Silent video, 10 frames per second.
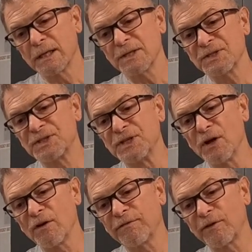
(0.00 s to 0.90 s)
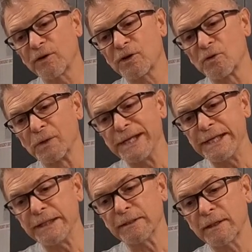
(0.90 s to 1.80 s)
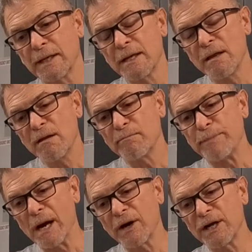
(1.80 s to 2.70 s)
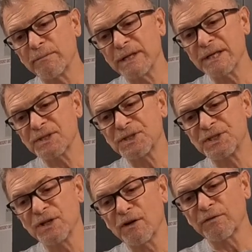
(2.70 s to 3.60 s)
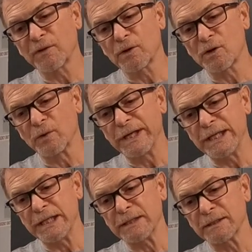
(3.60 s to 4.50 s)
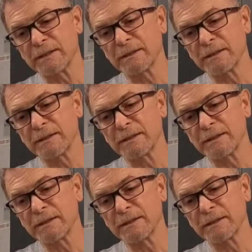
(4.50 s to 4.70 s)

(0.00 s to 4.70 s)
Silver green. Barium is silver green.